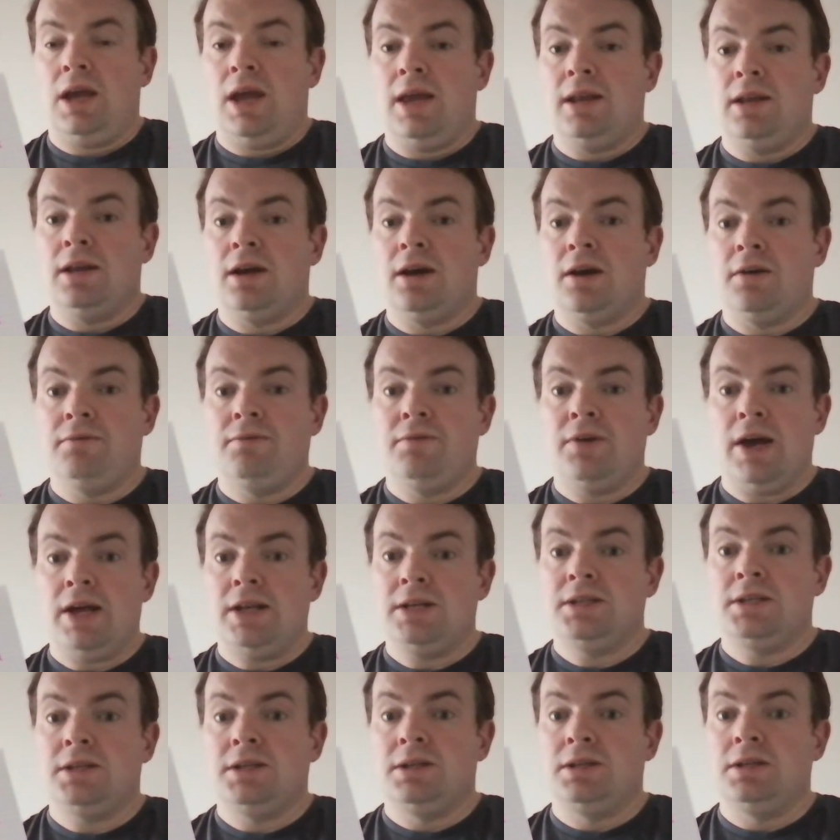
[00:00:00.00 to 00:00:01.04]
in a
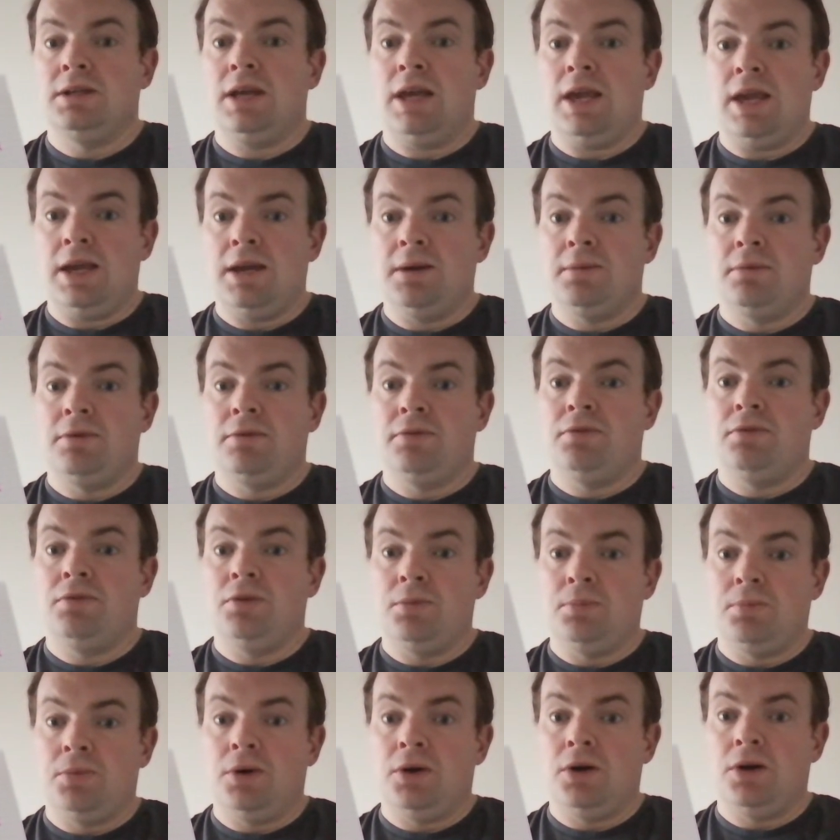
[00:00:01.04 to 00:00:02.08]
conventional game of
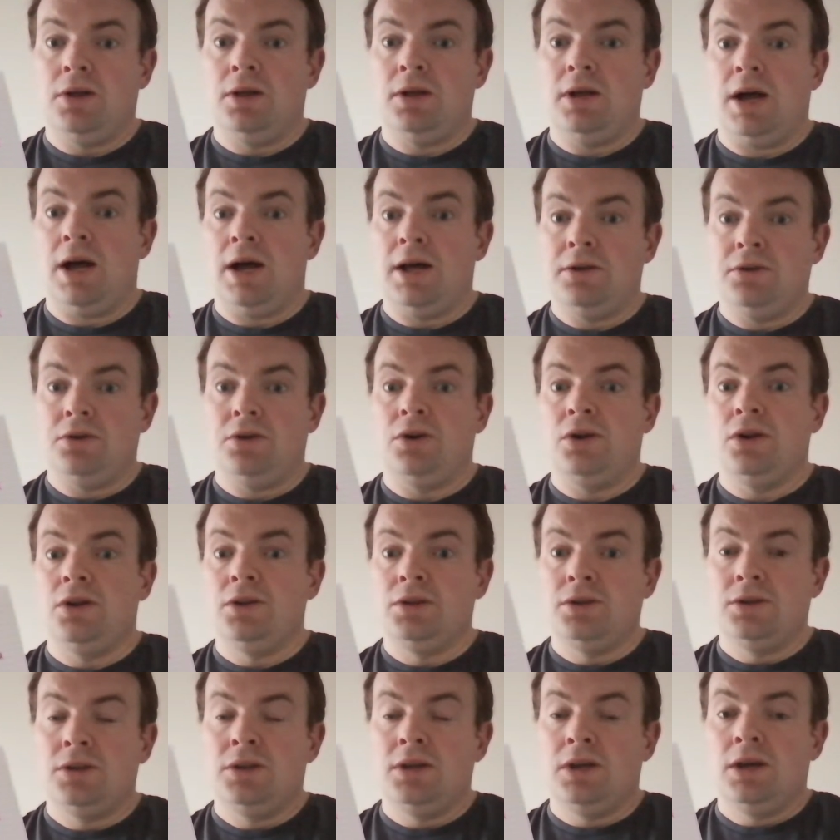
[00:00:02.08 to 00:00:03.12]
football and
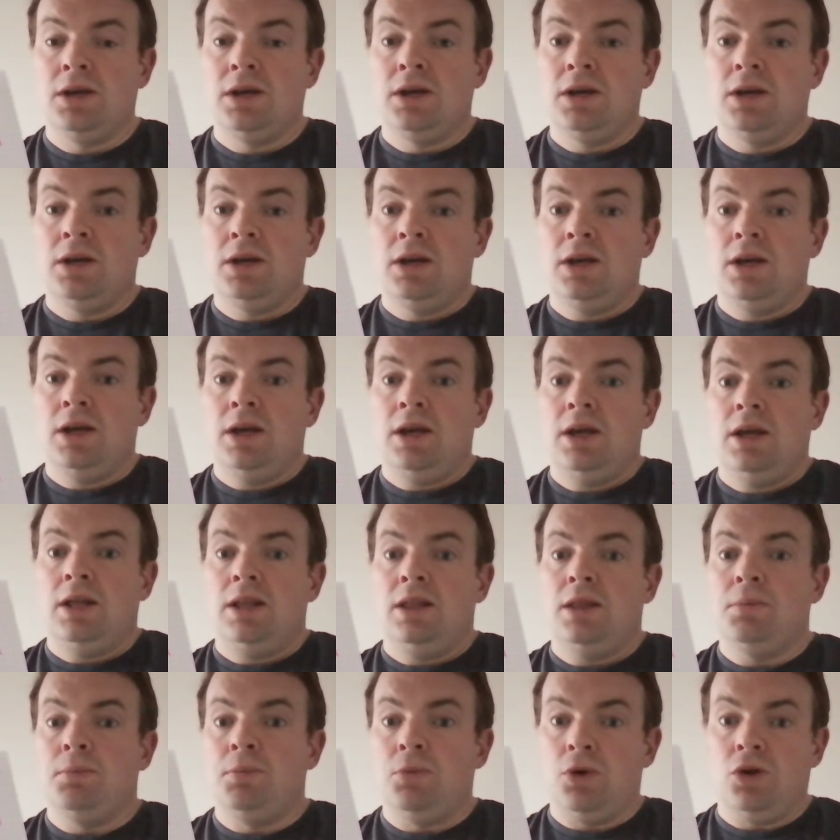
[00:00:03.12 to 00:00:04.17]
hurling,
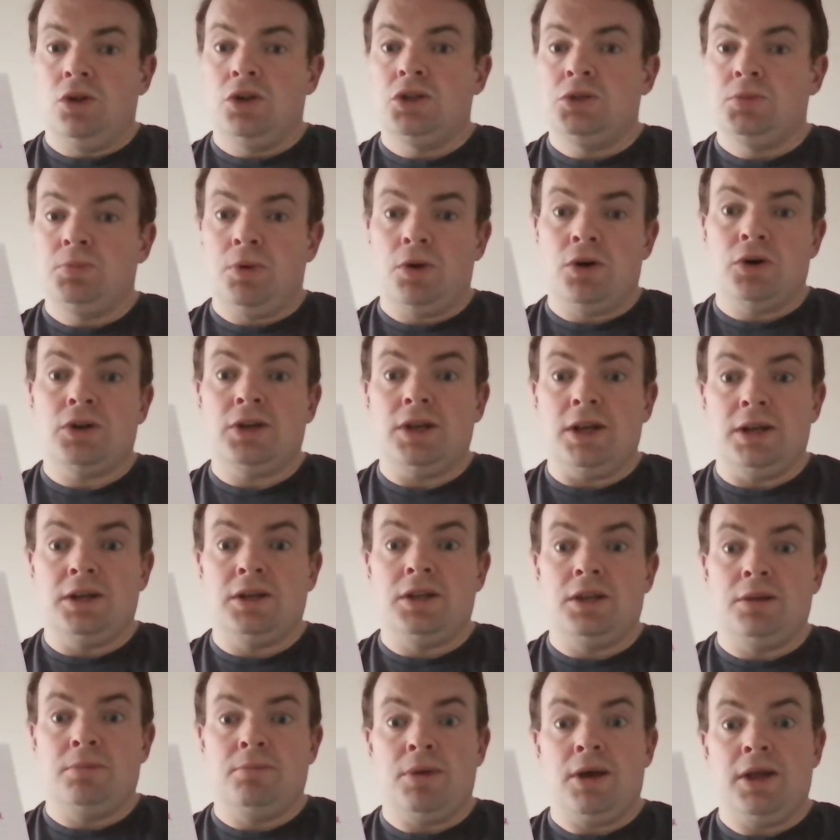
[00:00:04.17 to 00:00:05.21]
the ball is pucked
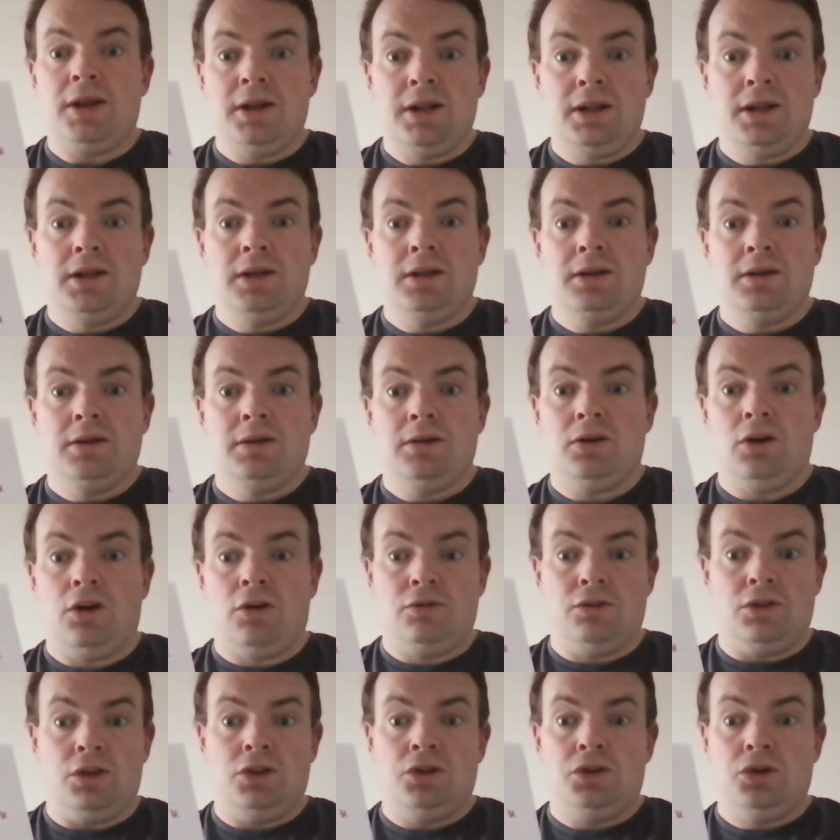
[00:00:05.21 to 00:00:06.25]
into the middle
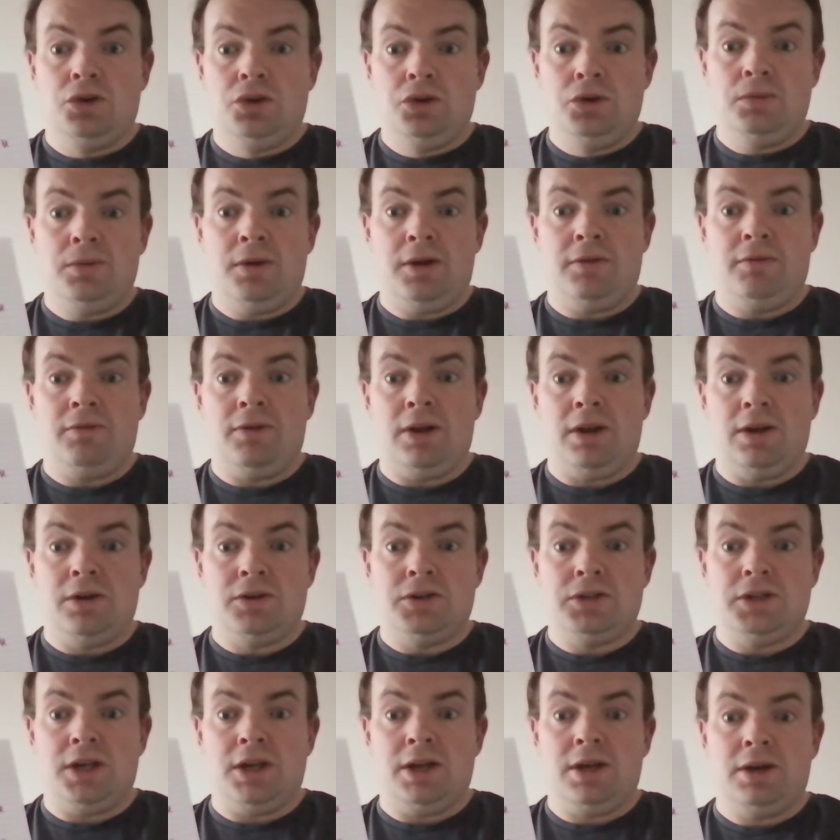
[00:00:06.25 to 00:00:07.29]
of the two
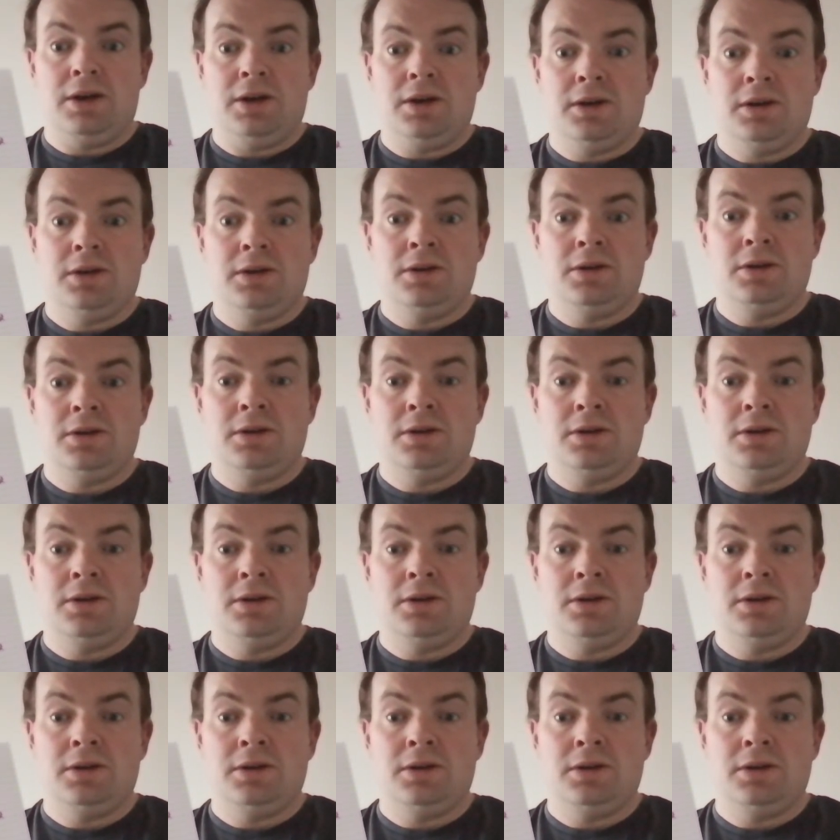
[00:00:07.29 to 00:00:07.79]
midfielders here